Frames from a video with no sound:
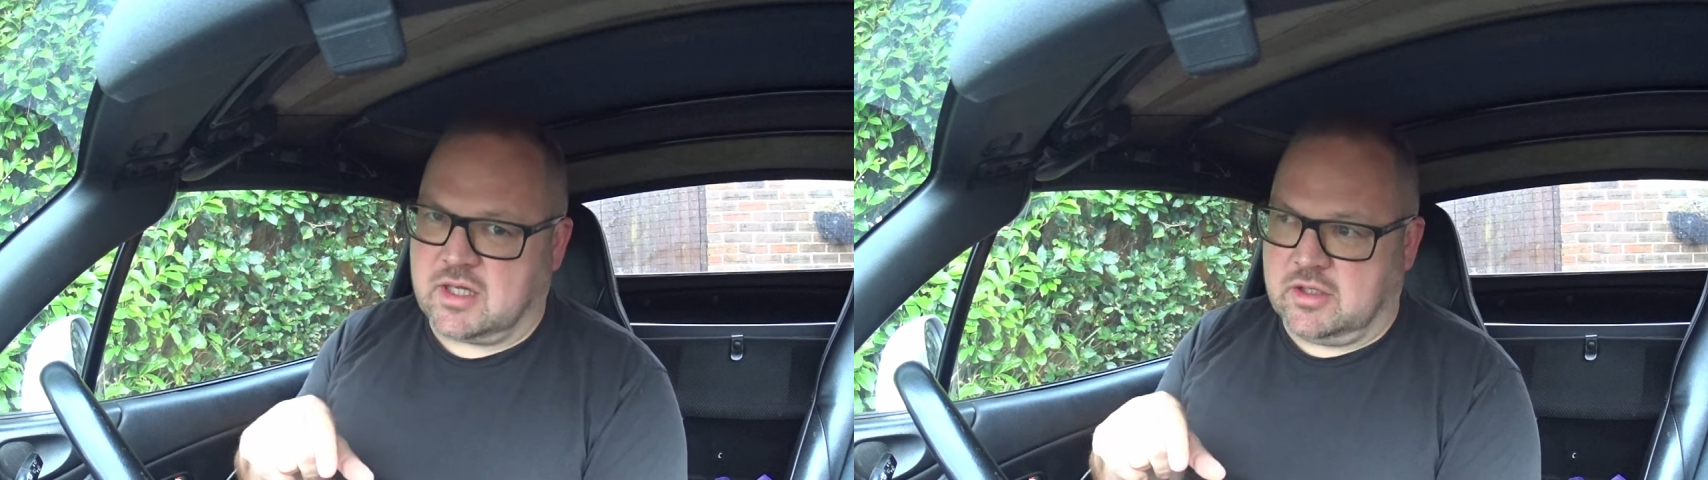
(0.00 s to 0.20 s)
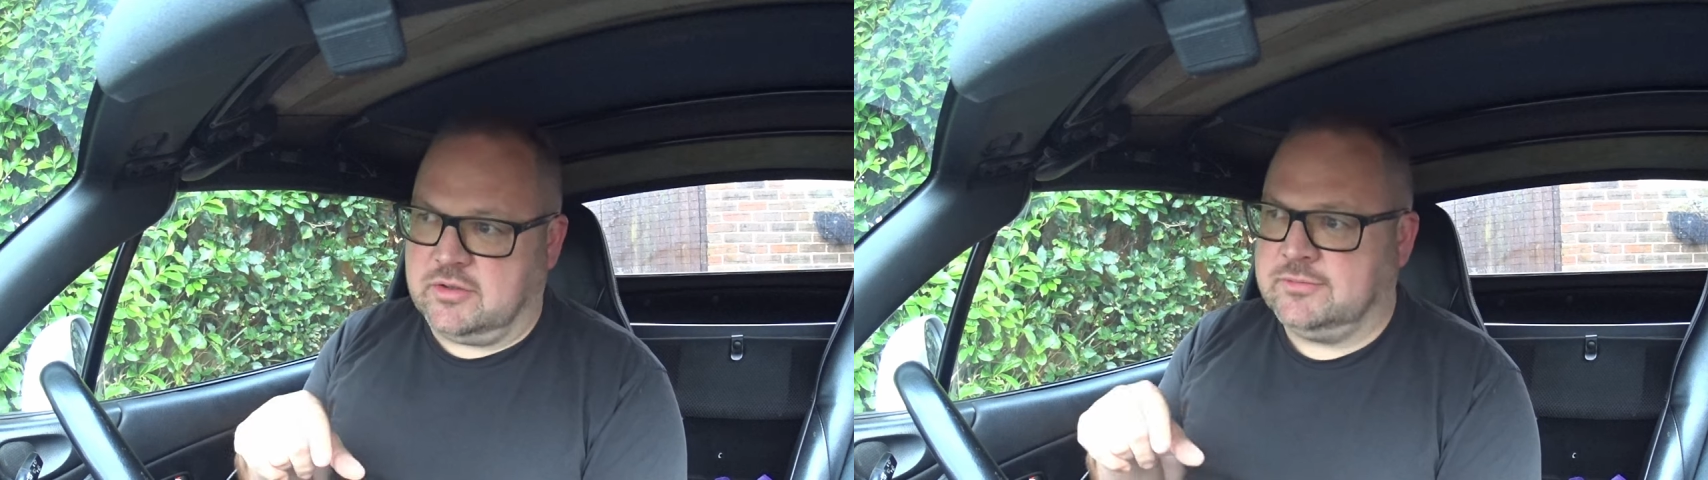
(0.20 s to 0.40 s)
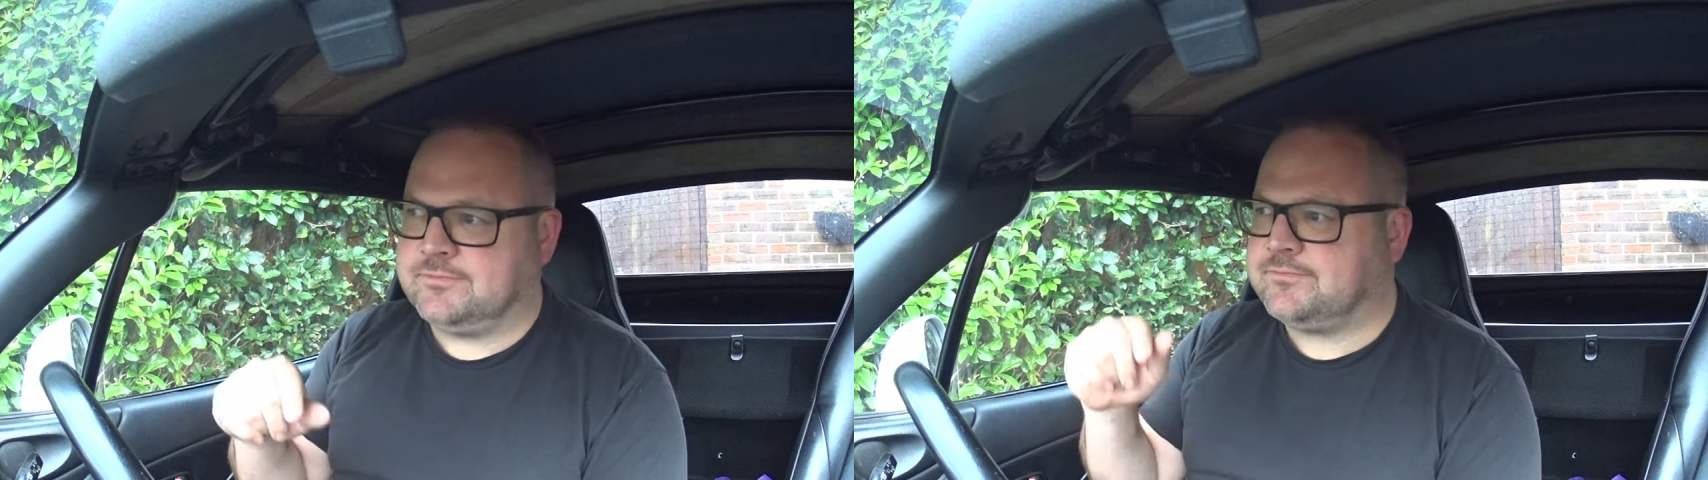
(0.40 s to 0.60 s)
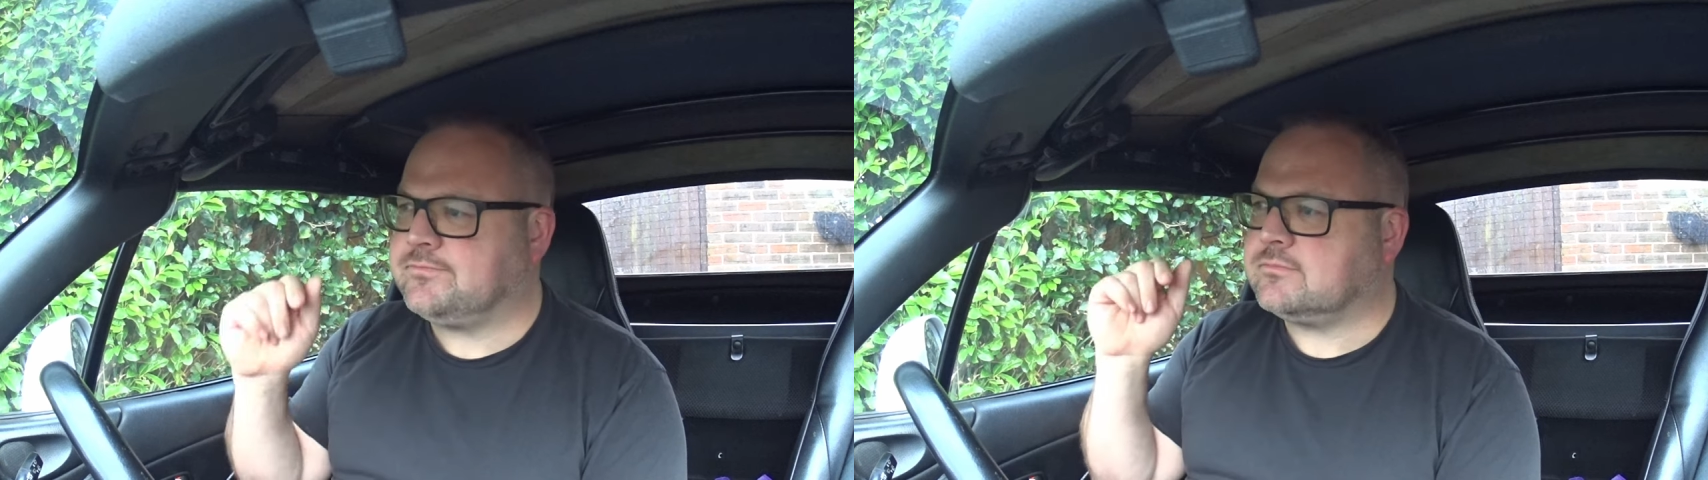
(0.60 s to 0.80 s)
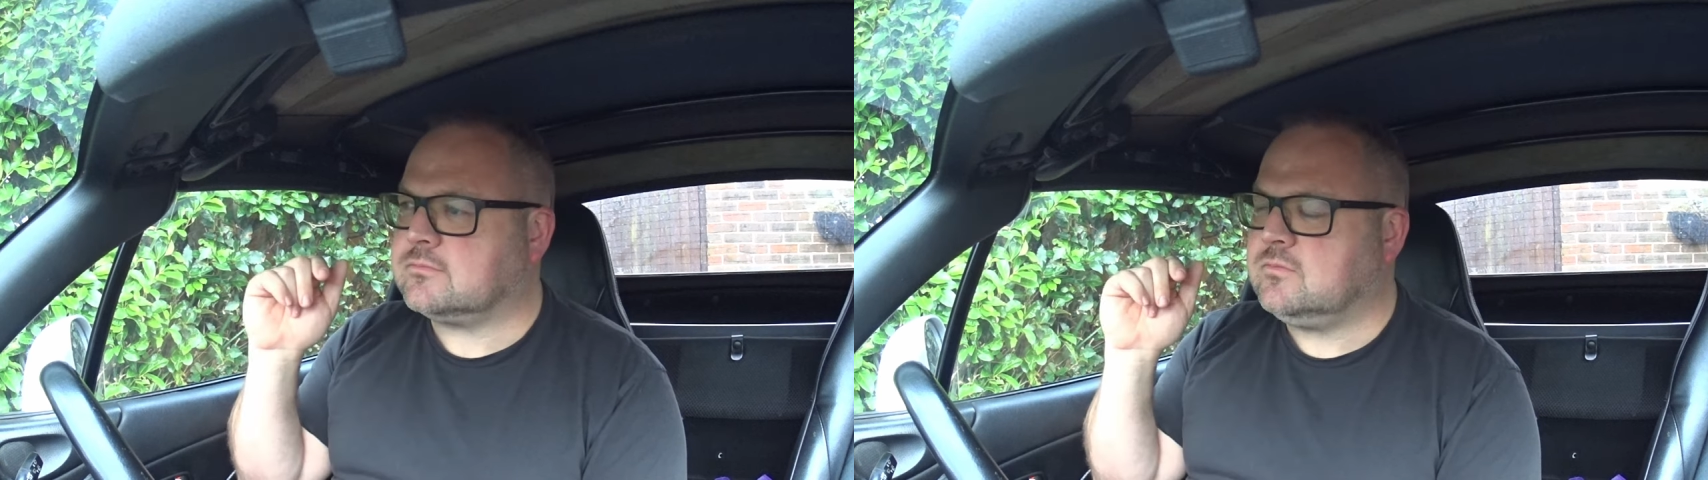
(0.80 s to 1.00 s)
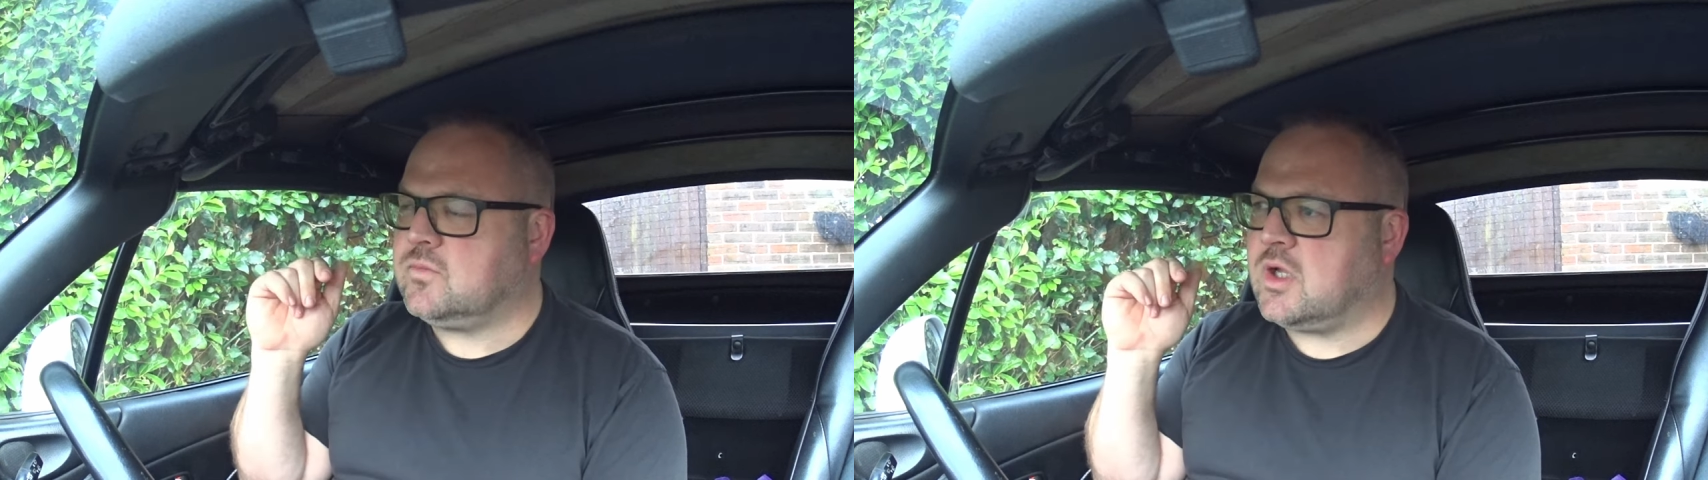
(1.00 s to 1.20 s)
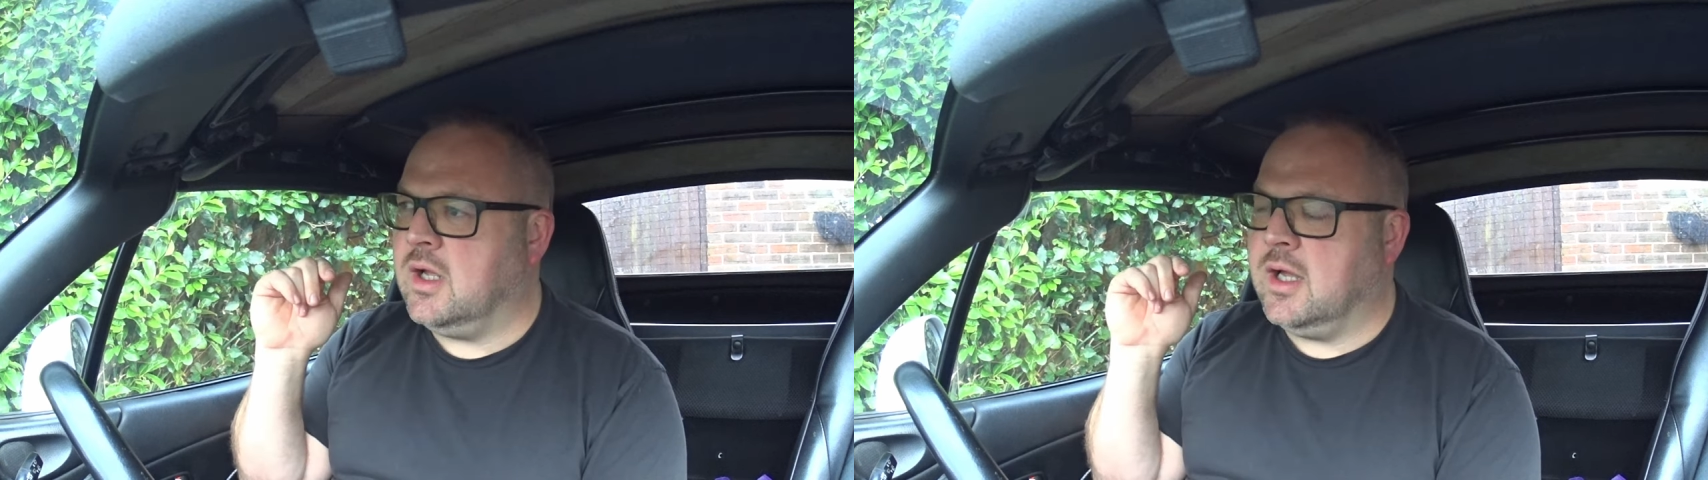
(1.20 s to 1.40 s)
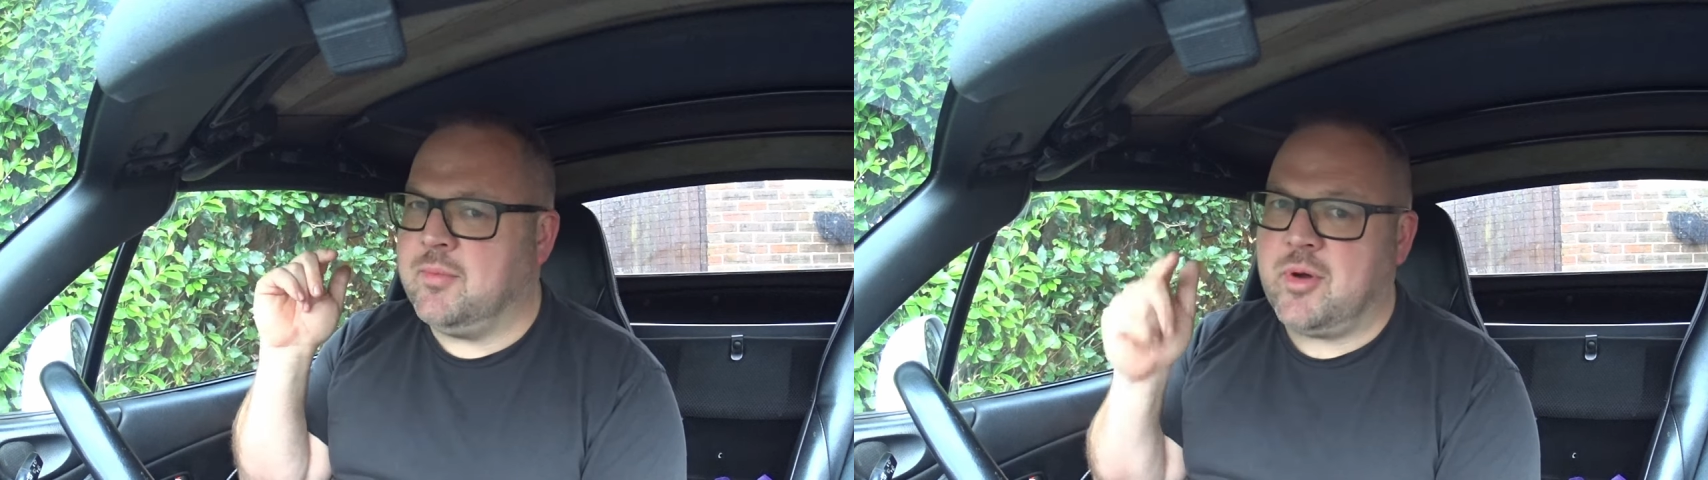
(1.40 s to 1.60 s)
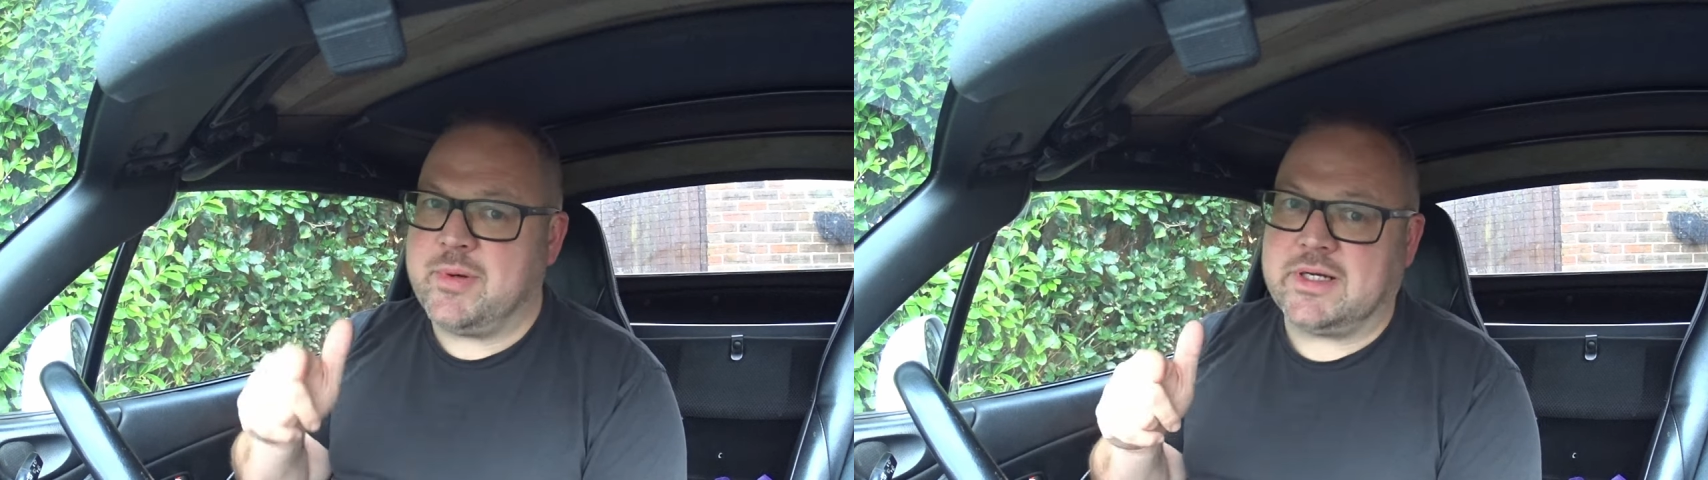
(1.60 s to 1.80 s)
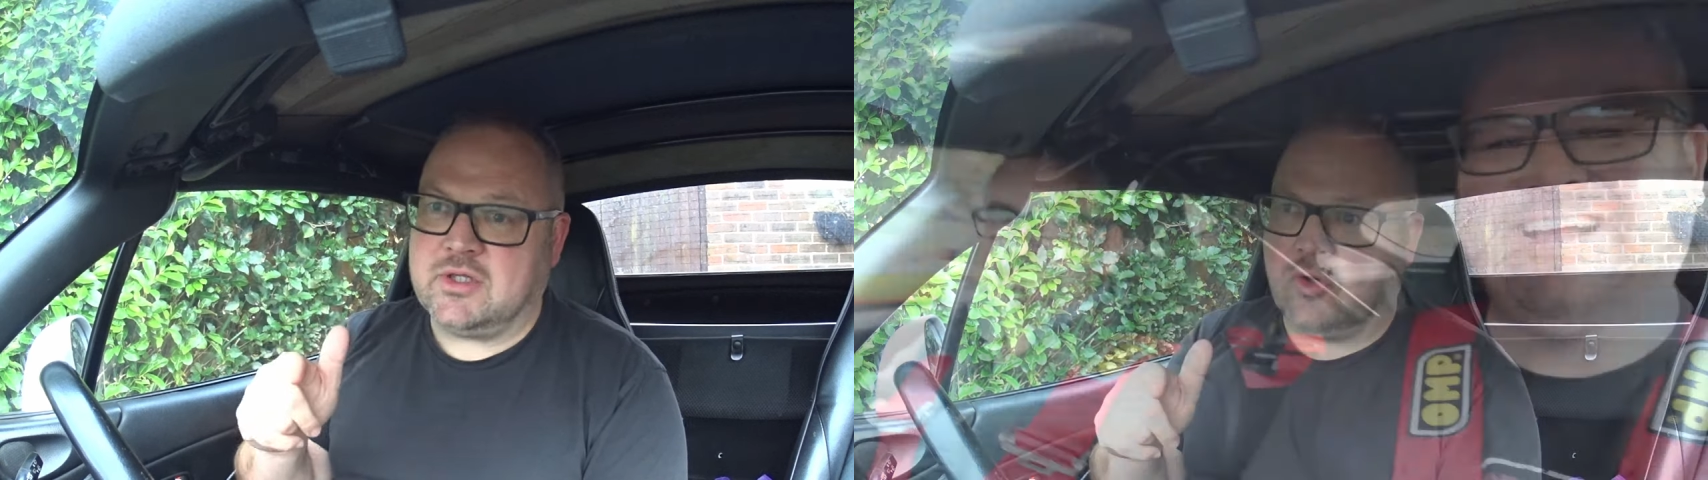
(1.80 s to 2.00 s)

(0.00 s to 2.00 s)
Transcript: ago, uh, my buddy